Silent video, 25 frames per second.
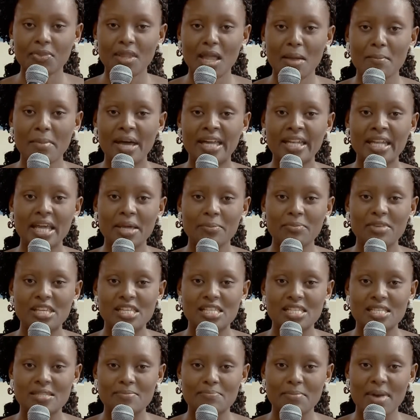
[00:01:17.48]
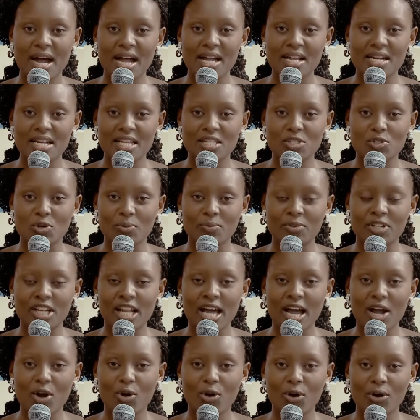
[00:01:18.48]
My name is Margaret
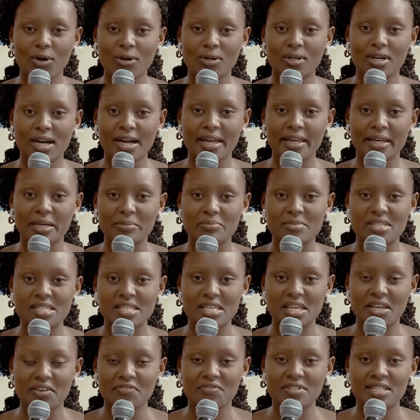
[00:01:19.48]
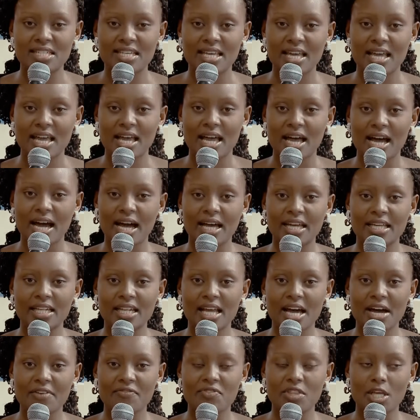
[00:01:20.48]
Omulako. I am saved. I
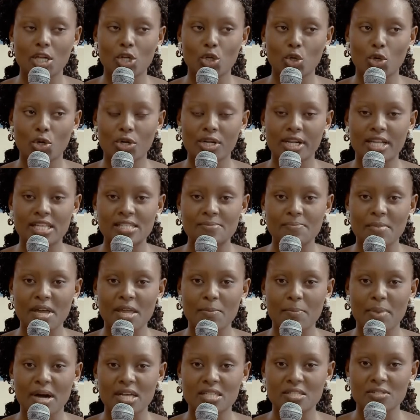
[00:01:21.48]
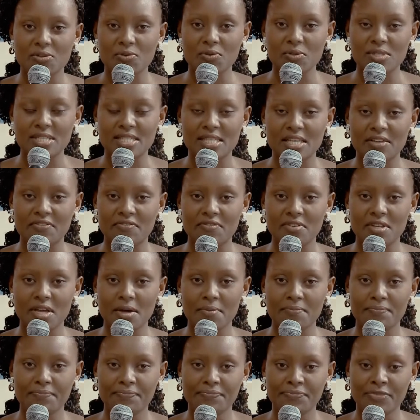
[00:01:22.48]
love the Lord as my personal
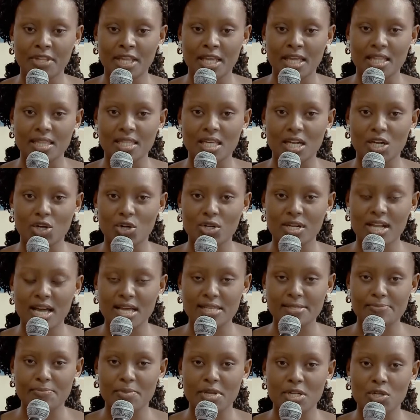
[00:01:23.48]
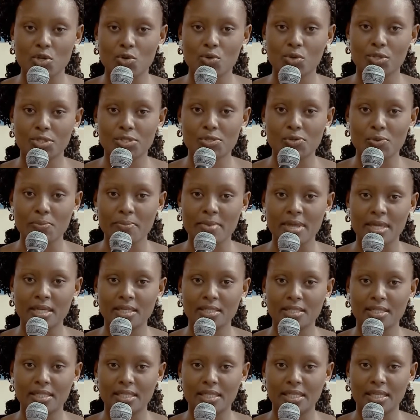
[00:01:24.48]
Savior. The Lord has been good to me.
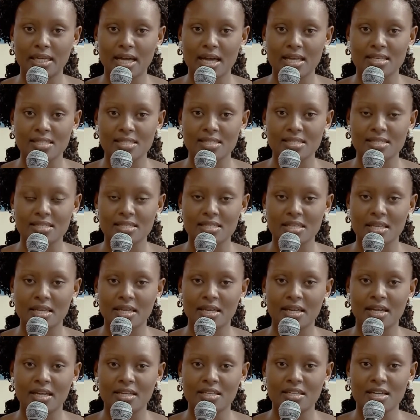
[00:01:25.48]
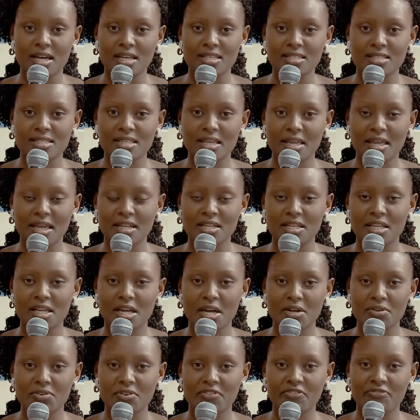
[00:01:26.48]
He has, uh, he has taken
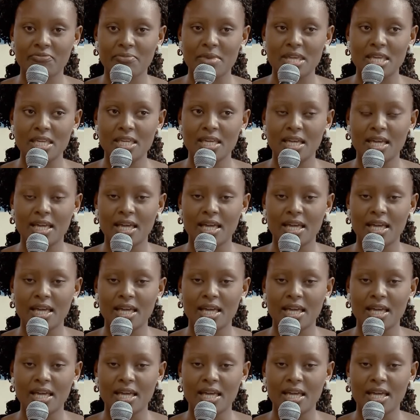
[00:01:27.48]
care of me.